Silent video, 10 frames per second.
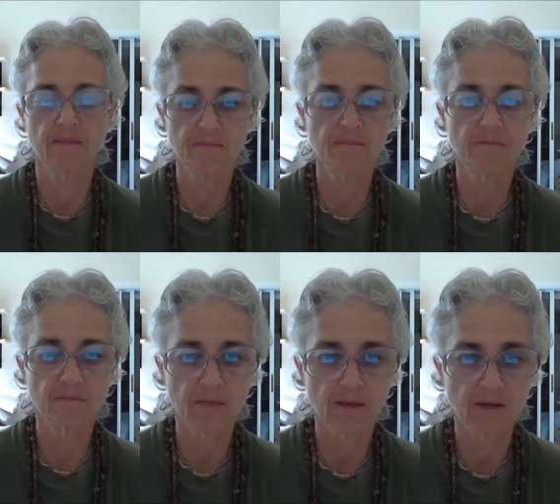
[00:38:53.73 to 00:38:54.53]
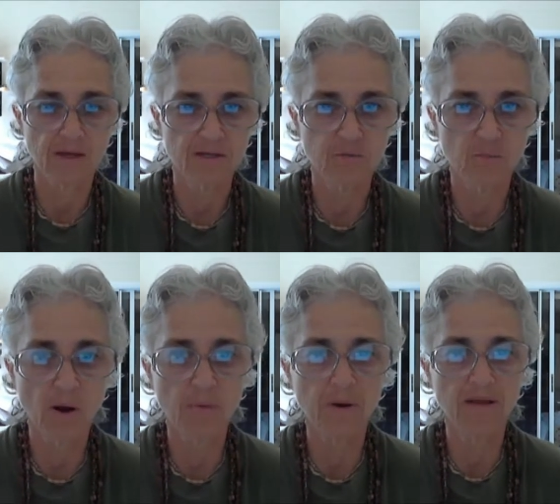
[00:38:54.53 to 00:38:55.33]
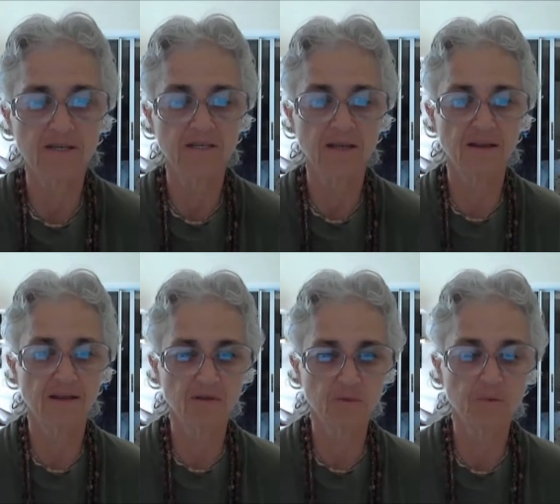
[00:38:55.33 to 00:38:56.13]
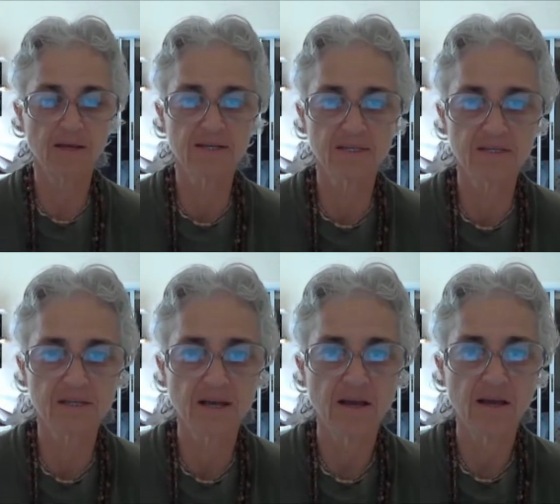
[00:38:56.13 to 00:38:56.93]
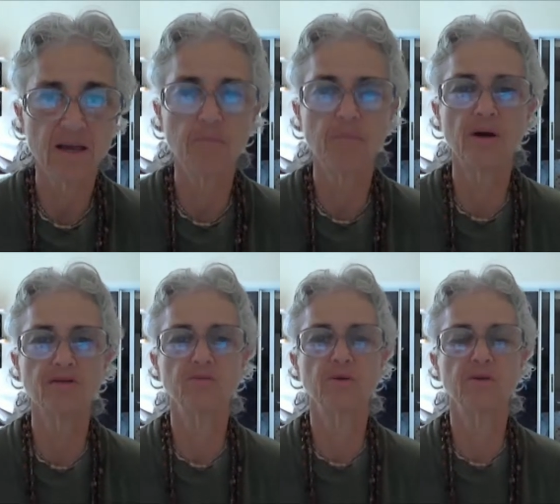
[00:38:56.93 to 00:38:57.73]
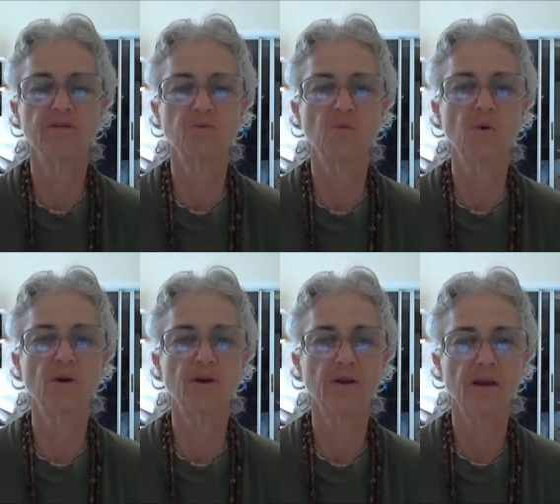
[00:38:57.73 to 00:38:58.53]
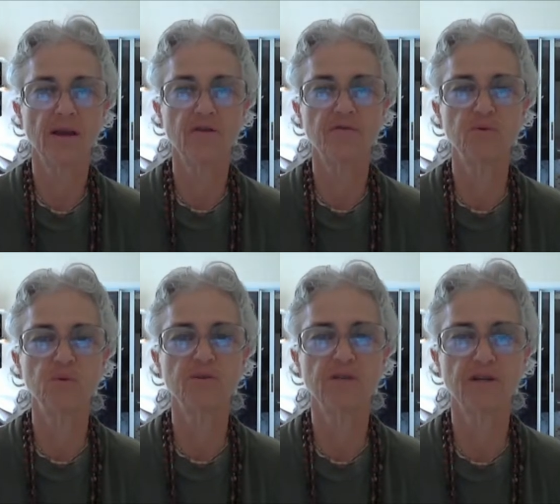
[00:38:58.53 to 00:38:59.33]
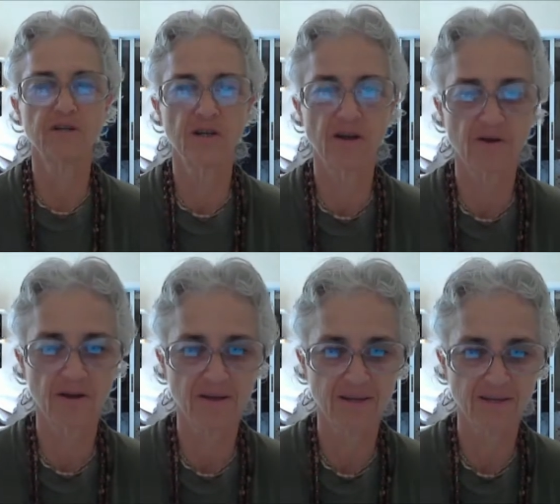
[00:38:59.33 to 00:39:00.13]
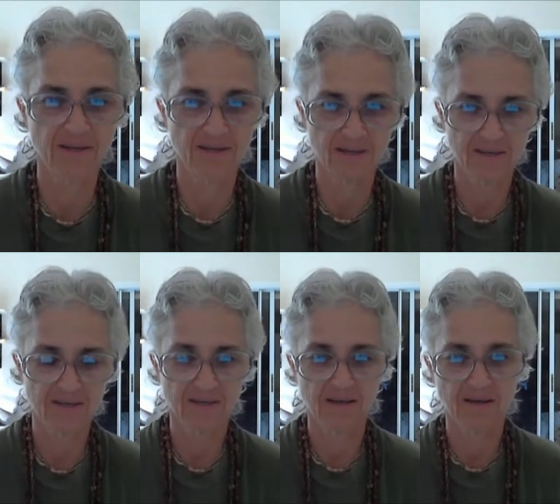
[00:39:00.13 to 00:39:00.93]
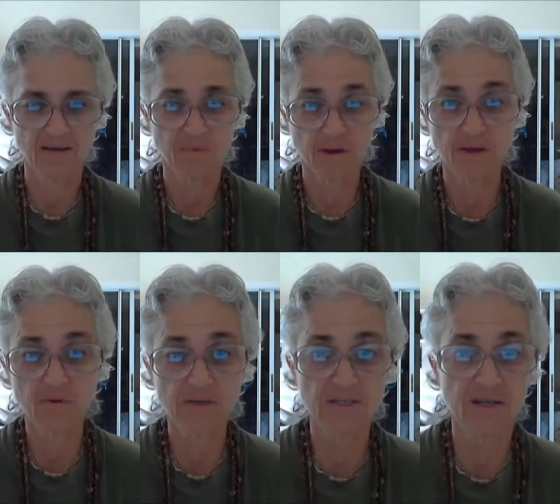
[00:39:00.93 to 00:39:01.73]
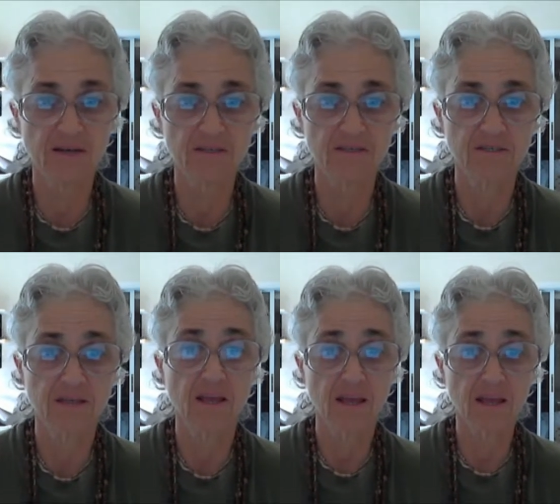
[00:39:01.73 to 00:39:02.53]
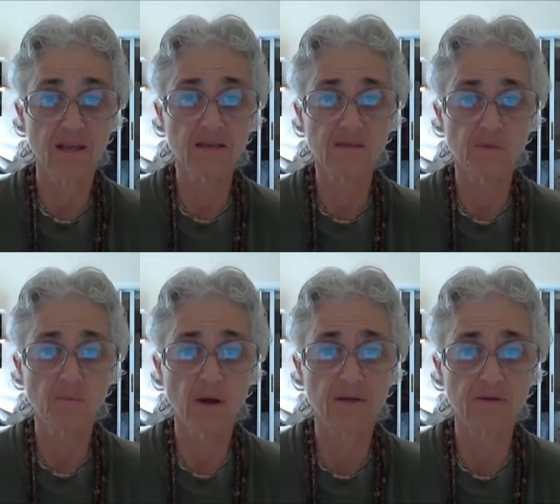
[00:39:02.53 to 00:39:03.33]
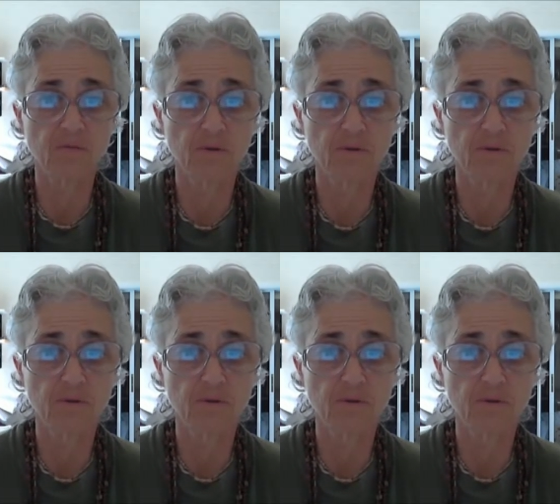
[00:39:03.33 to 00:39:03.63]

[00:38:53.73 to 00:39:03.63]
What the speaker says: As Prabhupada has said in other places, impossible is a word in a fool's dictionary. But here he says, it is impossible